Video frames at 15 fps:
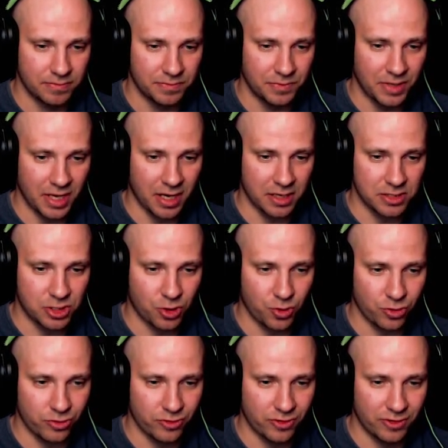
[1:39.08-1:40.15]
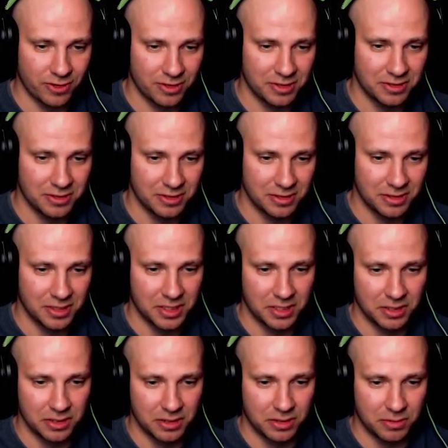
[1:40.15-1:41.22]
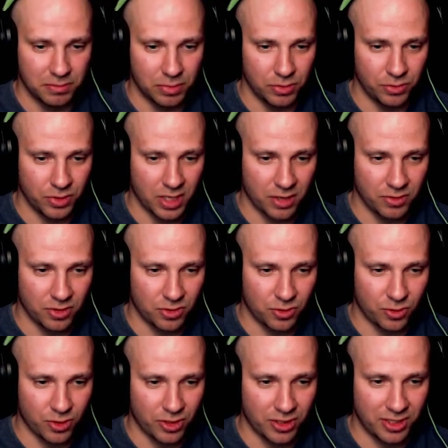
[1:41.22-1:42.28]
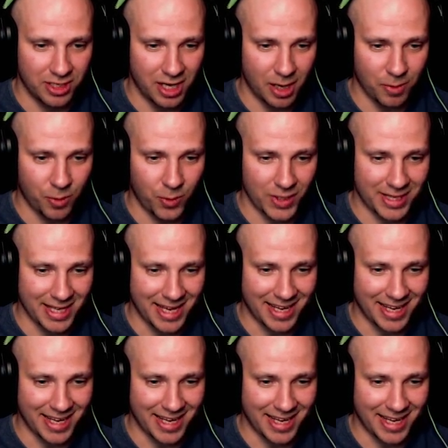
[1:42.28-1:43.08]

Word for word: Yeah, it's good. Blew down the door. I'm quitting.